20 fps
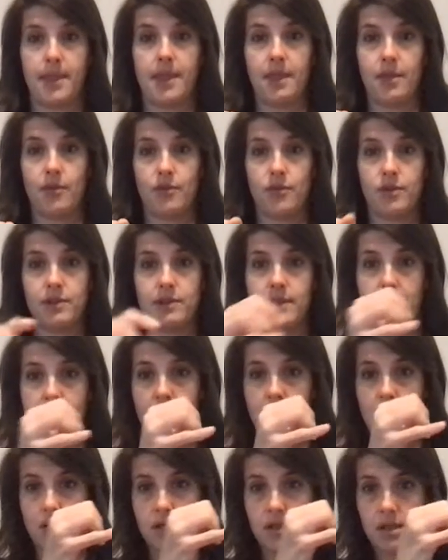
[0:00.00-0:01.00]
that has
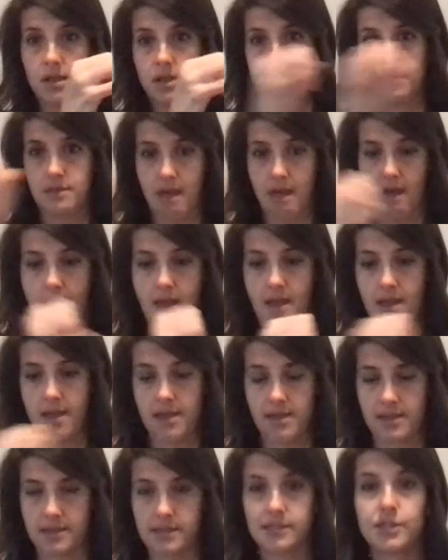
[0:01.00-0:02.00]
a
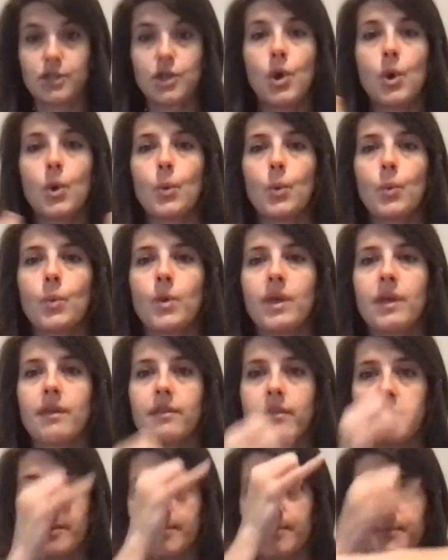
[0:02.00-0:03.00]
transversal
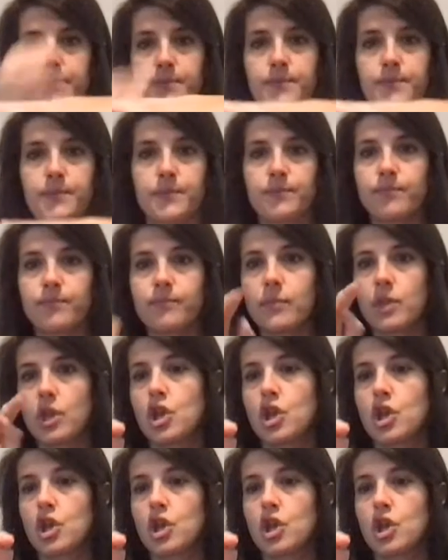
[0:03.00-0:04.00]
or a
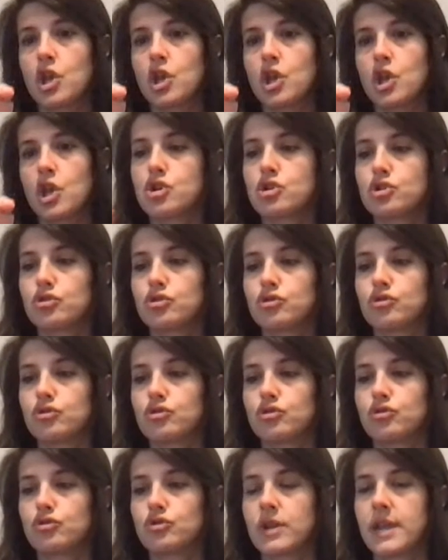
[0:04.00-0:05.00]
line
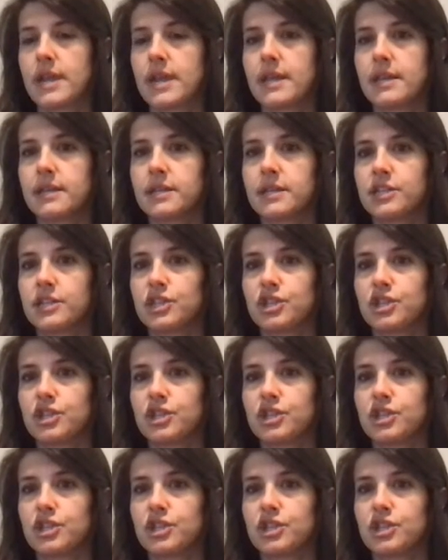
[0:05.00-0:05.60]
cutting through it.